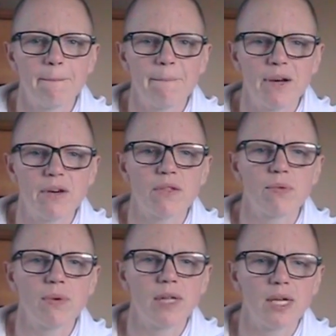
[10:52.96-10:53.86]
where it's
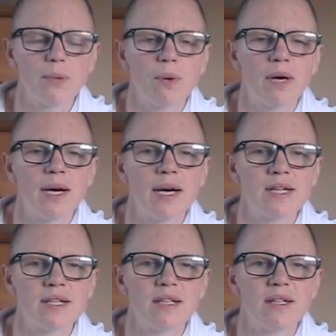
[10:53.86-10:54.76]
really
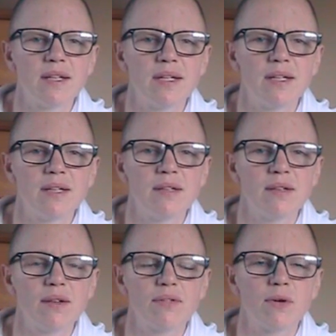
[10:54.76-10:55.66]
quiet, and
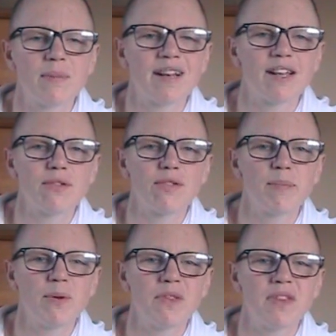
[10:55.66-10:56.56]
I've got my little
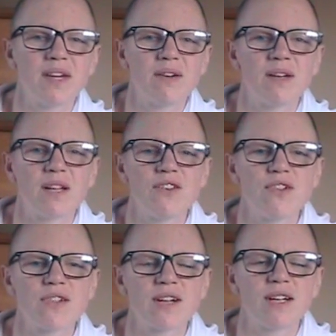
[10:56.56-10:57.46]
spot there, and I
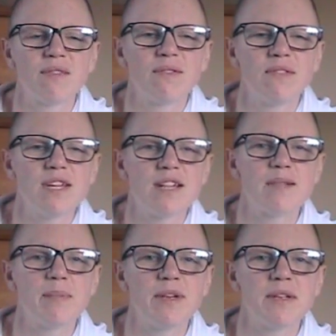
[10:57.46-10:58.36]
just kind of
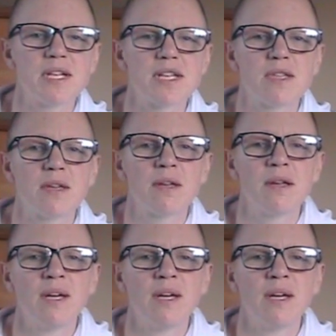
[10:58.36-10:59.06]
disappear into the